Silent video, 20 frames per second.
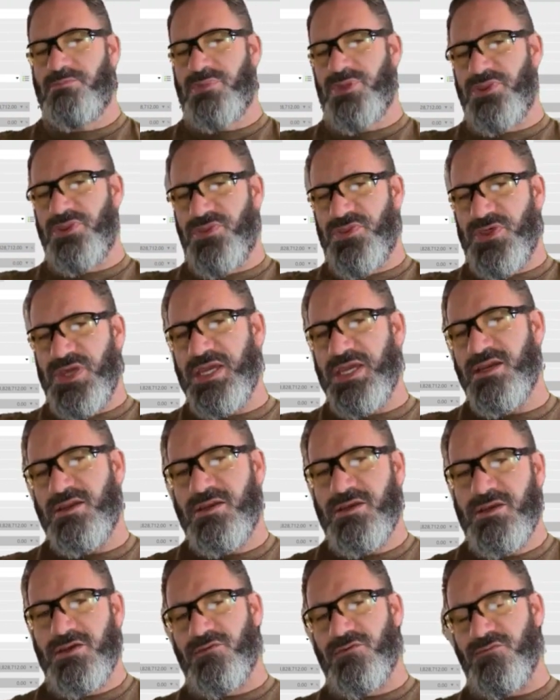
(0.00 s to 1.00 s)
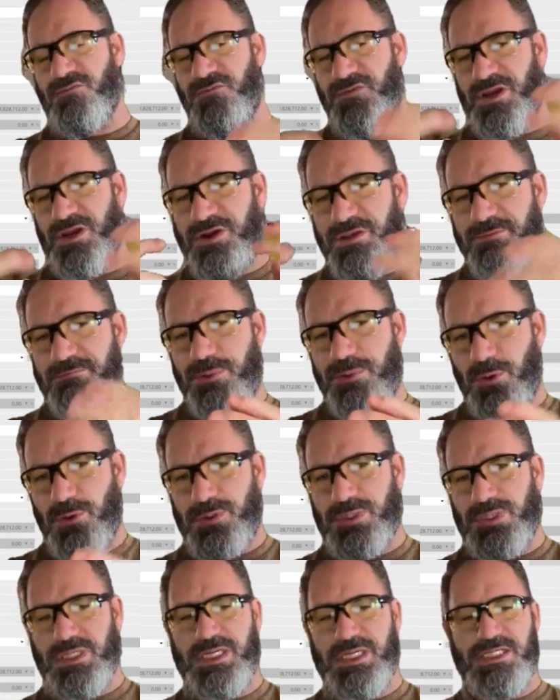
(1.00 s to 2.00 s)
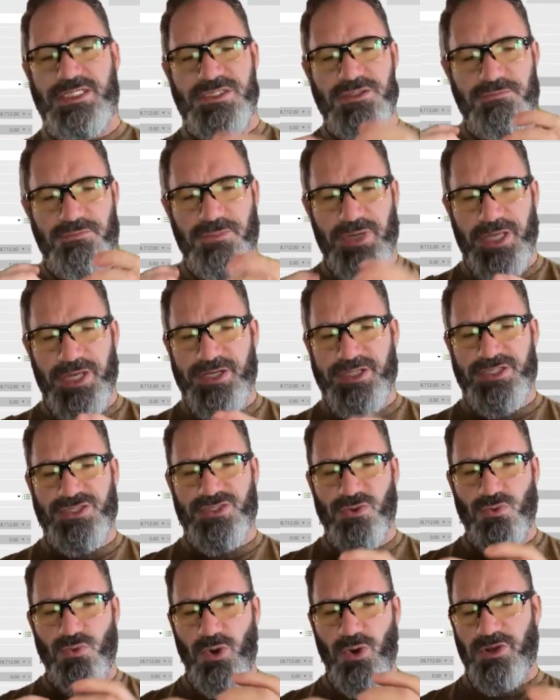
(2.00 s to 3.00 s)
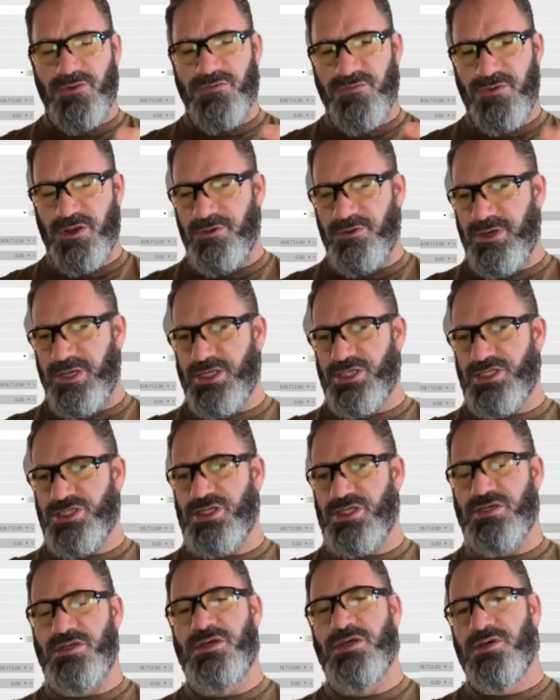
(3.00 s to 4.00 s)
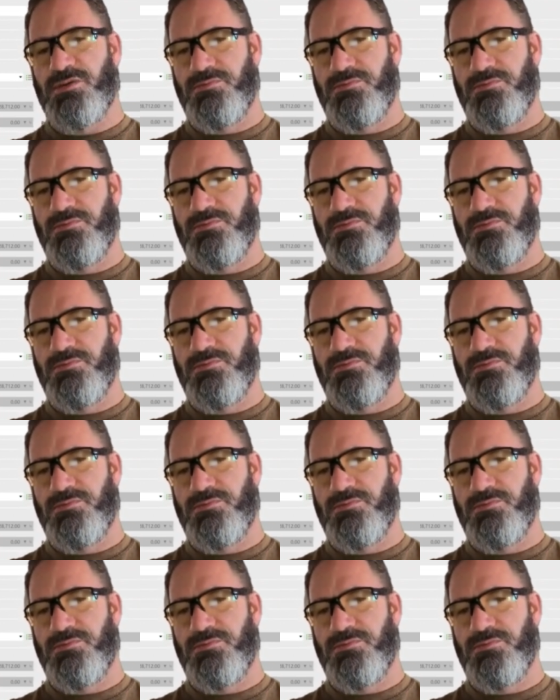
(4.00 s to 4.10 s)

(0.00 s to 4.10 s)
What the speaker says: but then, very importantly, to manage the workflow engine